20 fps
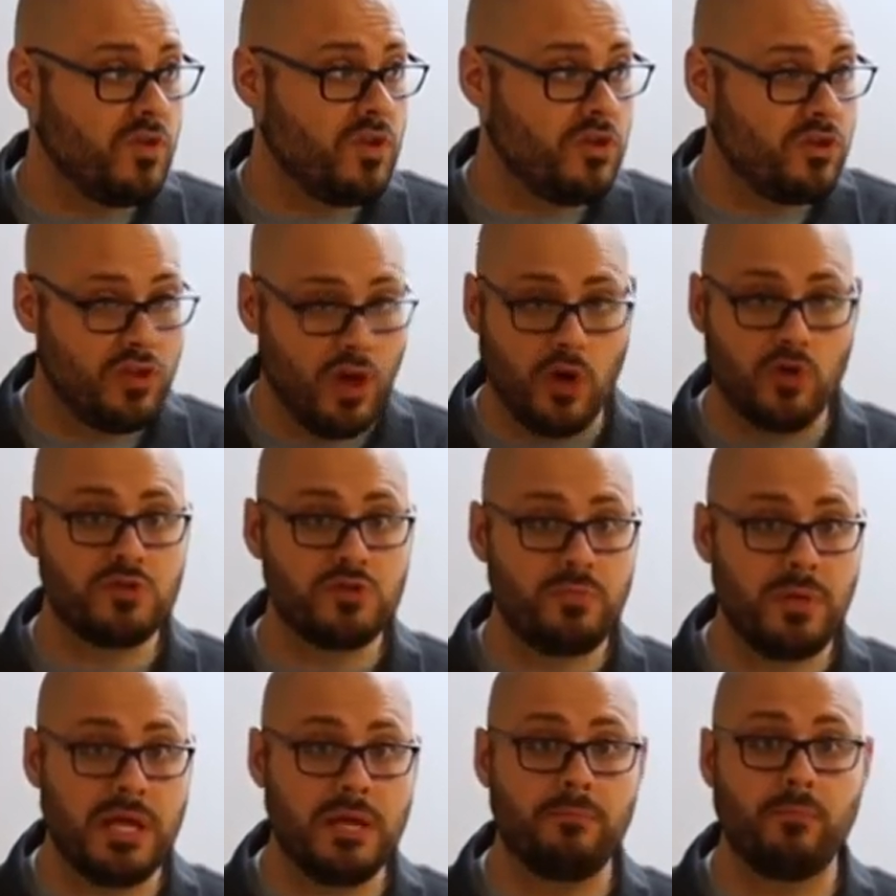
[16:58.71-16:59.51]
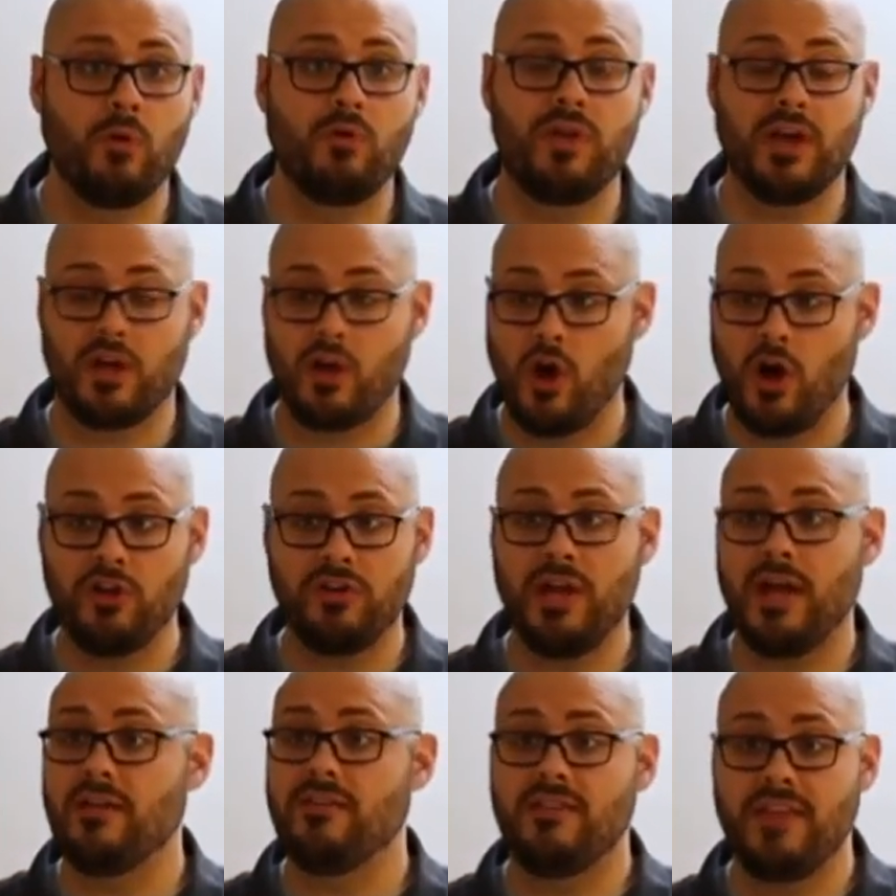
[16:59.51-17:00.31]
Those people that called
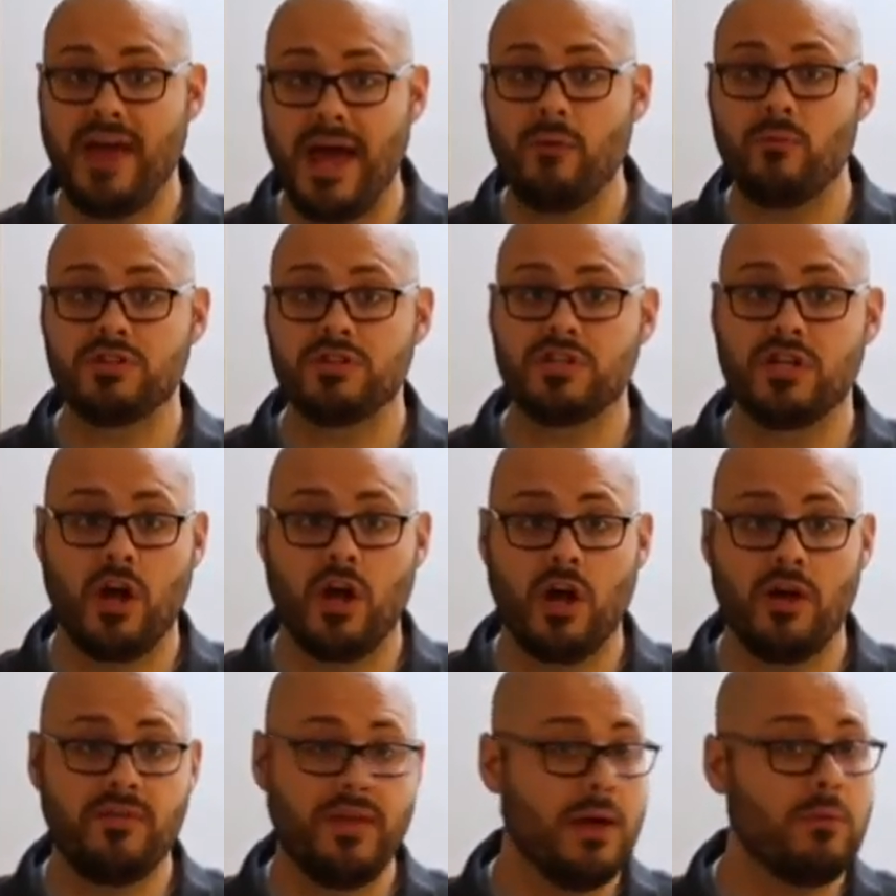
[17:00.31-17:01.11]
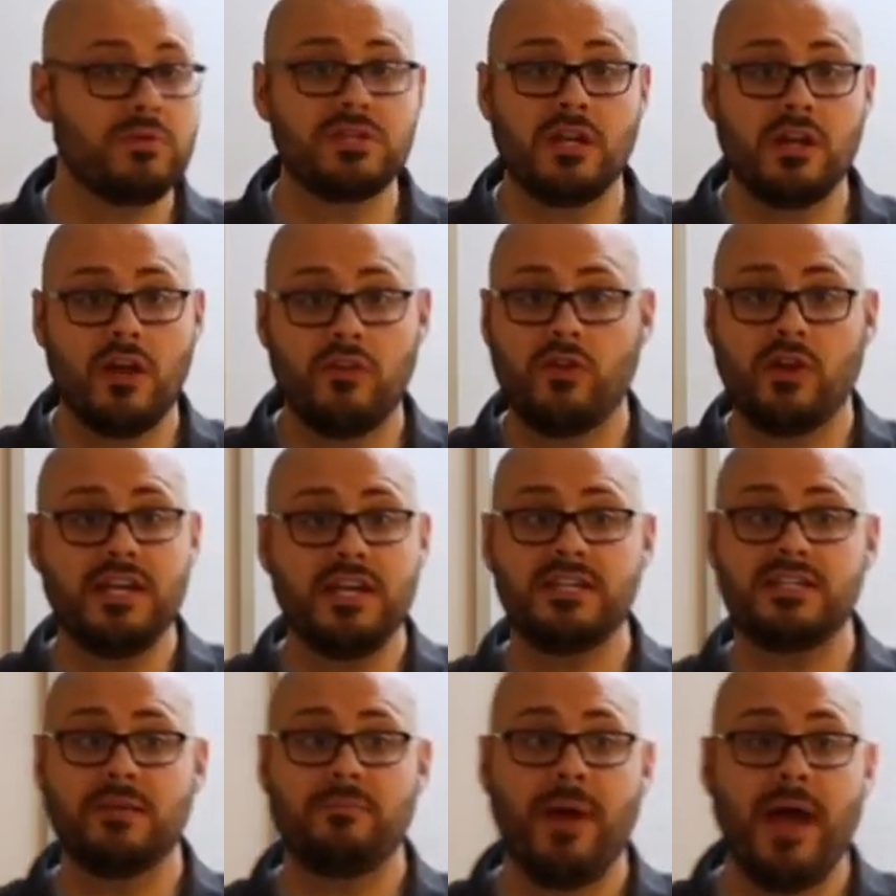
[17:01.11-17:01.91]
down, that was an, that was another
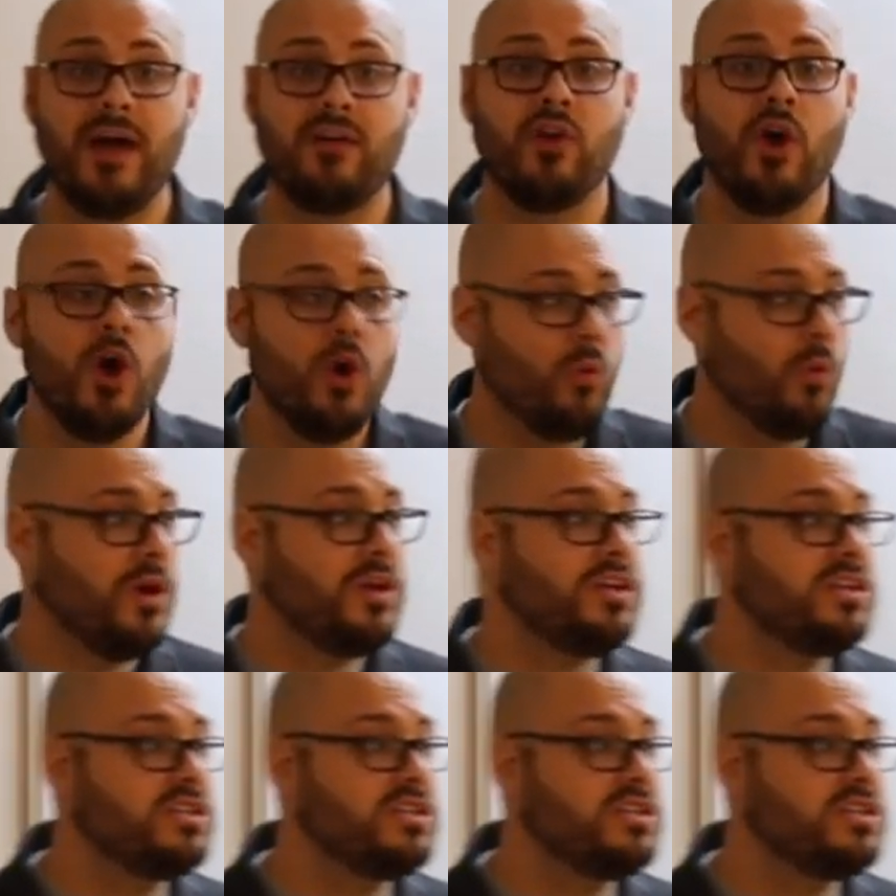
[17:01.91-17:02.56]
easy path. What did